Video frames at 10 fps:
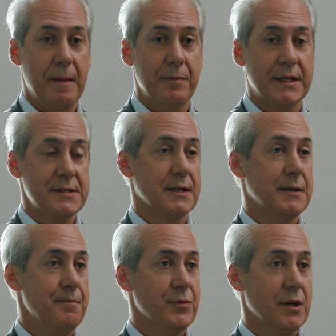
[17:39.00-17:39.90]
That's
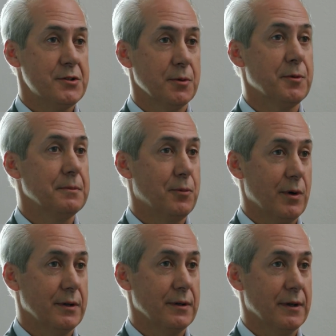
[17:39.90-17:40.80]
super
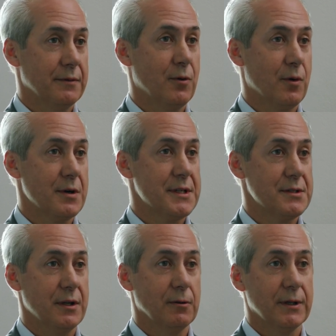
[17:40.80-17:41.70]
important, of course,
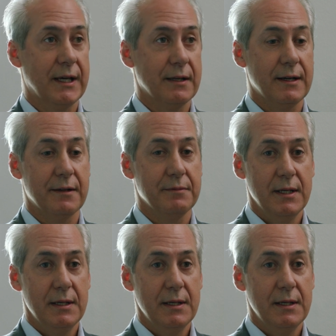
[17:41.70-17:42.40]
as you look at kind of,